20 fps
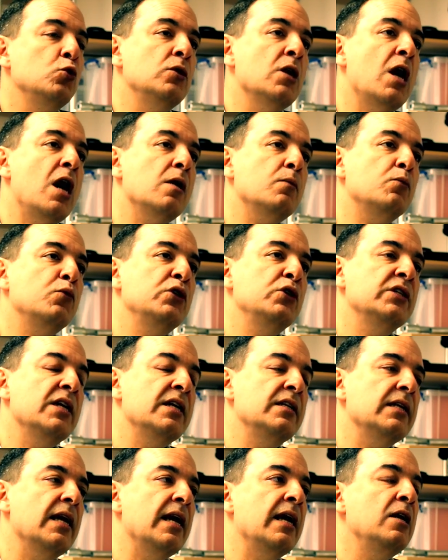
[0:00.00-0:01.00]
do not
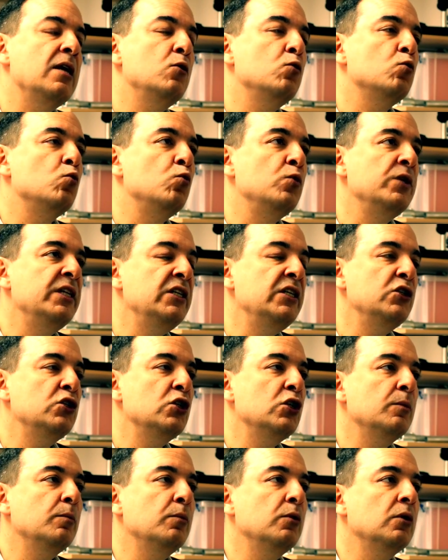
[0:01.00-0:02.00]
present a
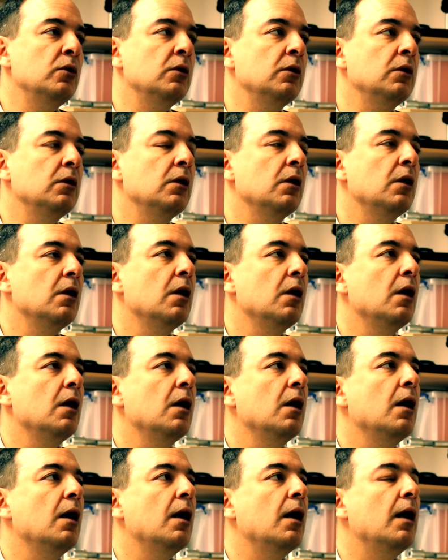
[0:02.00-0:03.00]
reasonable
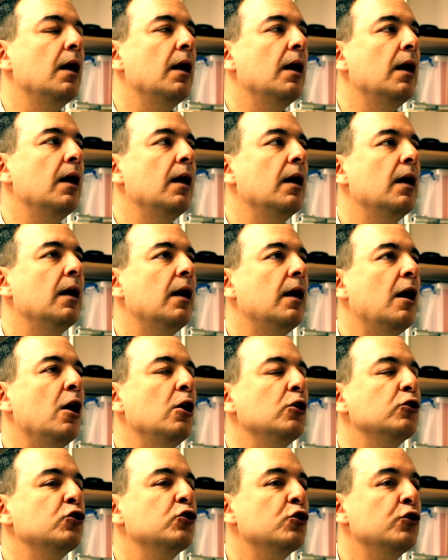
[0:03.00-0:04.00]

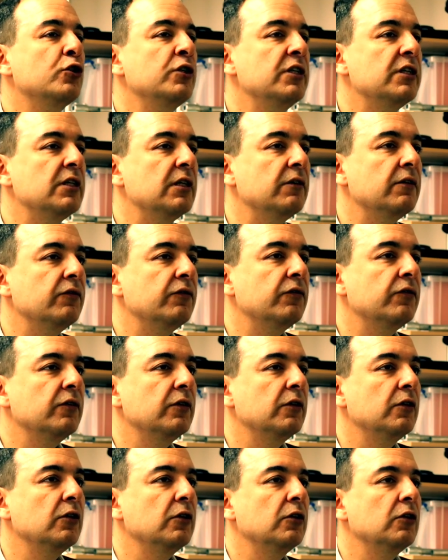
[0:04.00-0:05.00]
alternative
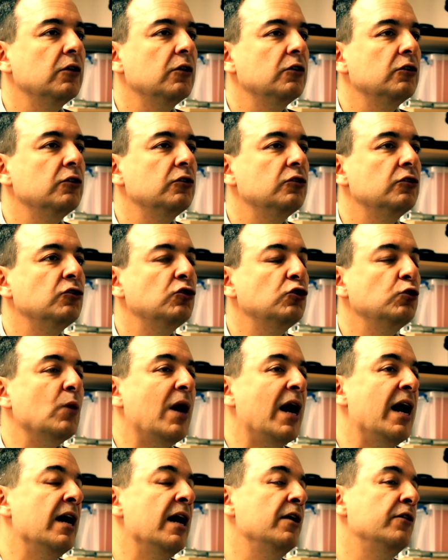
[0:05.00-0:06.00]

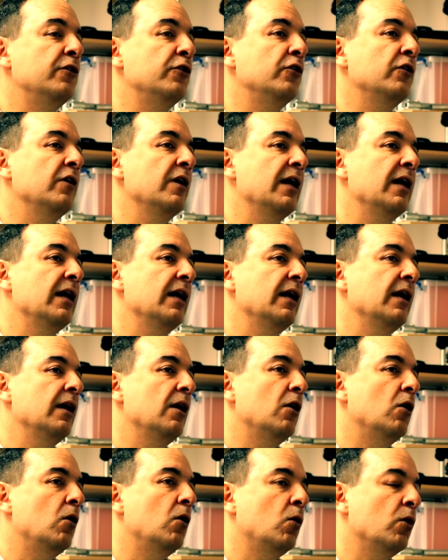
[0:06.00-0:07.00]
to either
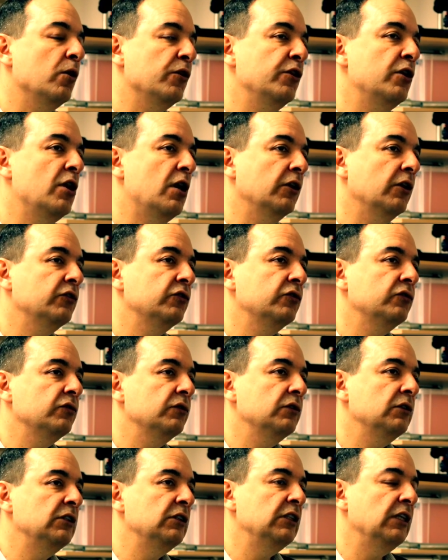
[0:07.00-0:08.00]

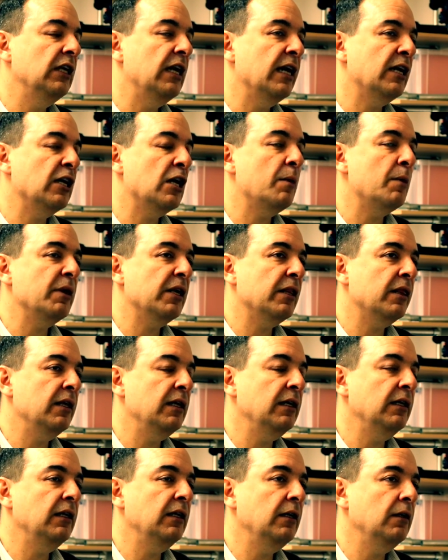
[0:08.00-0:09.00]
orthodox economic
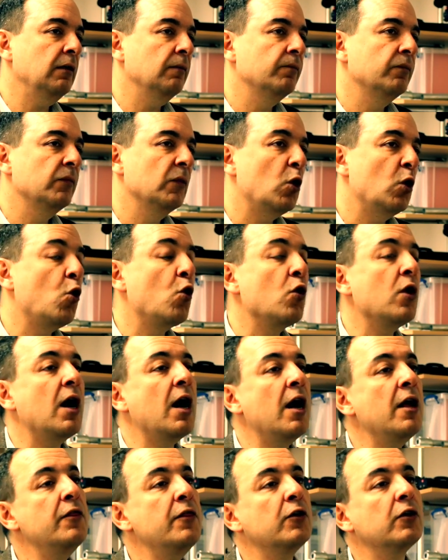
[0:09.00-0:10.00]
thinking
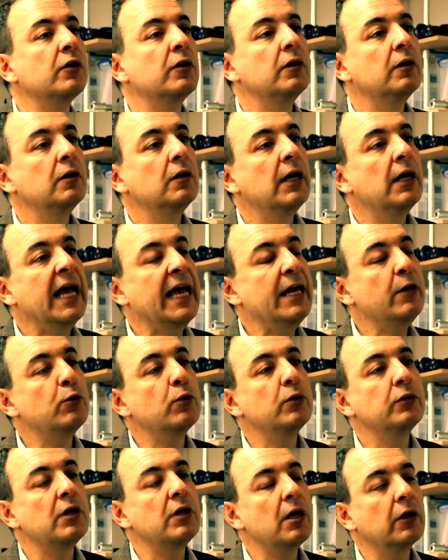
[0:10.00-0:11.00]
or other
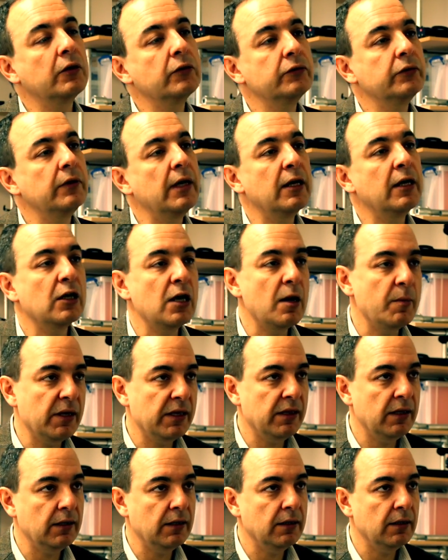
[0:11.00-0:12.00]
heterodox
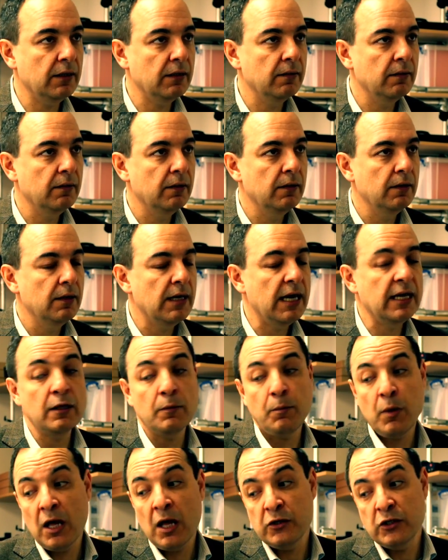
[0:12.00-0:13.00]
economic thinking.
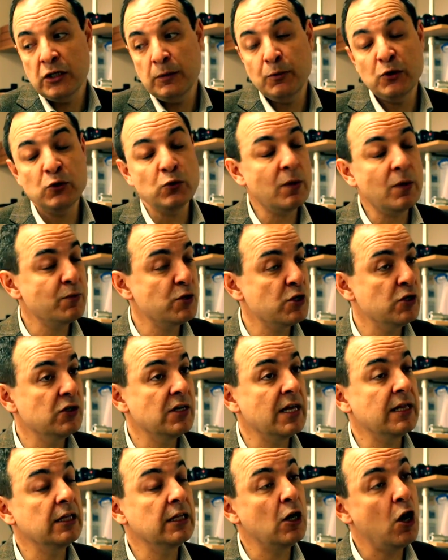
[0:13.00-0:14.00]
And the policy
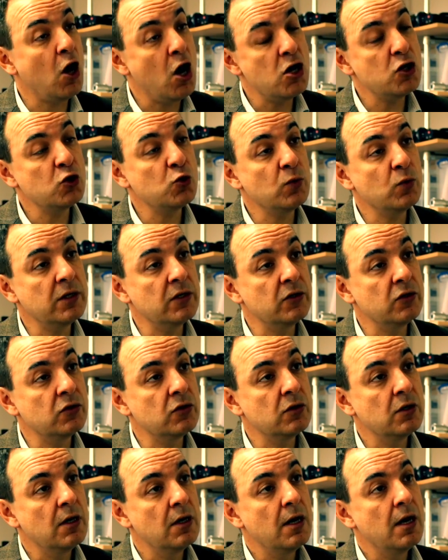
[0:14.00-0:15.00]
prescriptions that the
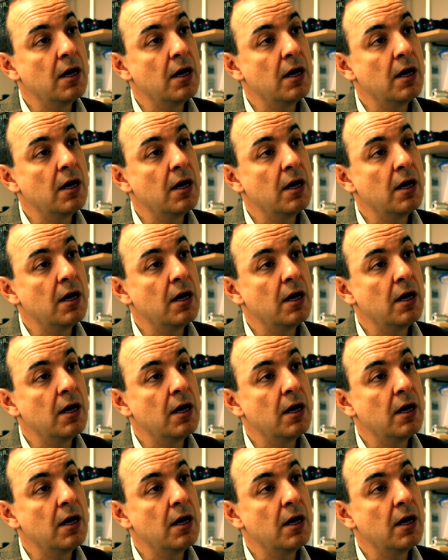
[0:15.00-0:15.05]
Austrians